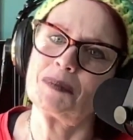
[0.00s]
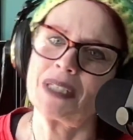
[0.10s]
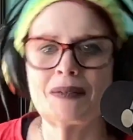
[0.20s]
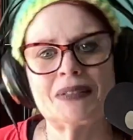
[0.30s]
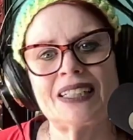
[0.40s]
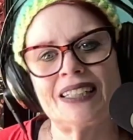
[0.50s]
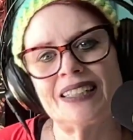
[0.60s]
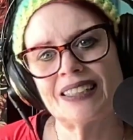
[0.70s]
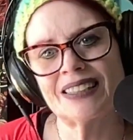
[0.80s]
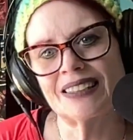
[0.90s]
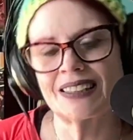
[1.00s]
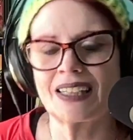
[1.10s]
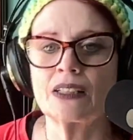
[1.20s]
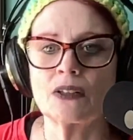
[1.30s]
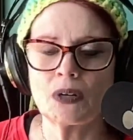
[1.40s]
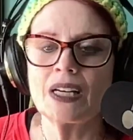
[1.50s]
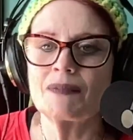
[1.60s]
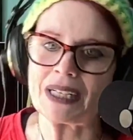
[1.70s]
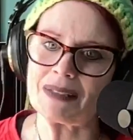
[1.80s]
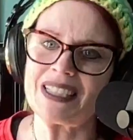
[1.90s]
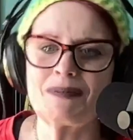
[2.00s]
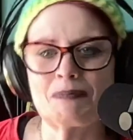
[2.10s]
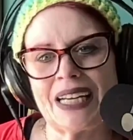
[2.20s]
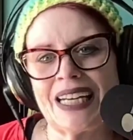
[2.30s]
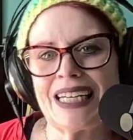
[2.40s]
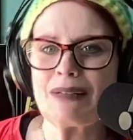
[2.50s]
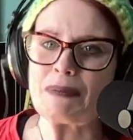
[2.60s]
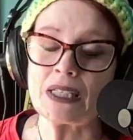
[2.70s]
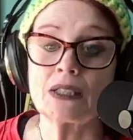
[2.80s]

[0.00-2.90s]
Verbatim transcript: maybe he doesn't, you know, maybe.